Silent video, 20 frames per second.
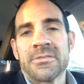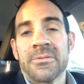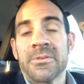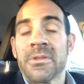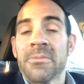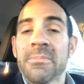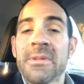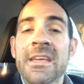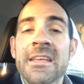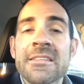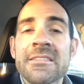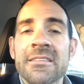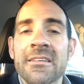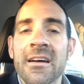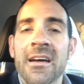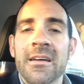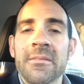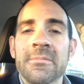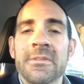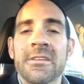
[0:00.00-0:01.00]
Well, in the
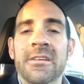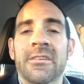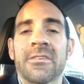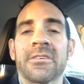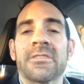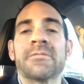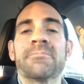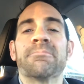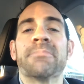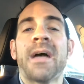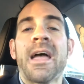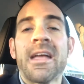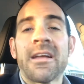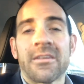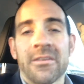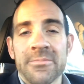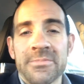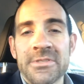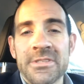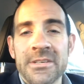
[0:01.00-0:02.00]
meantime, he declared
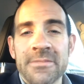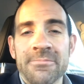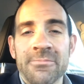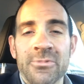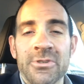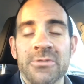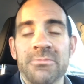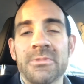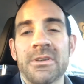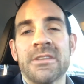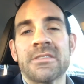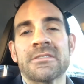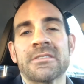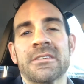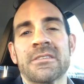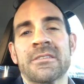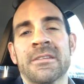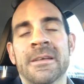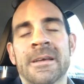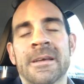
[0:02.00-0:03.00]
bankruptcy, which means
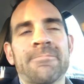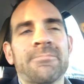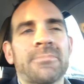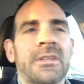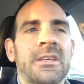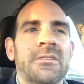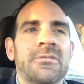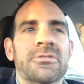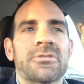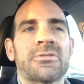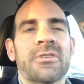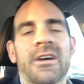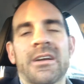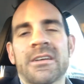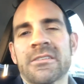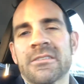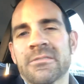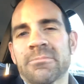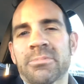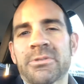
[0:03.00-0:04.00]
that he was
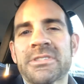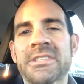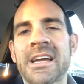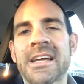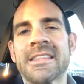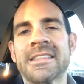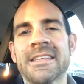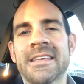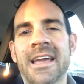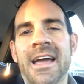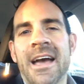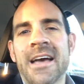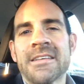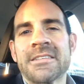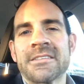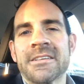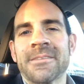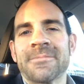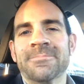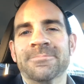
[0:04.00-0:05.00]
trying to protect the
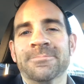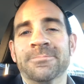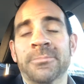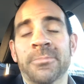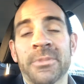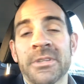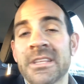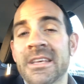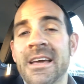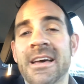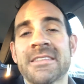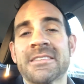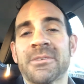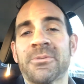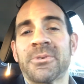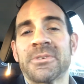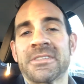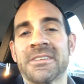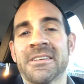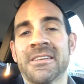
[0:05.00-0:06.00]
asset, but the asset
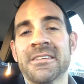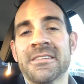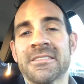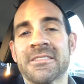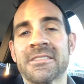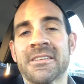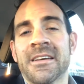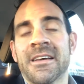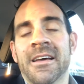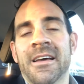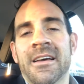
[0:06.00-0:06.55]
wasn't his.